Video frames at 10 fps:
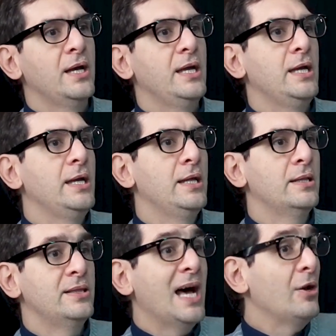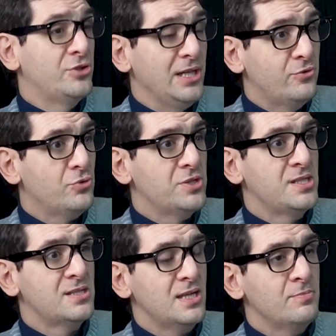in nano delivery
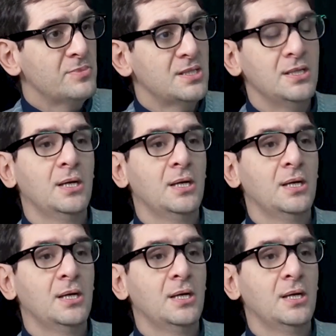systems.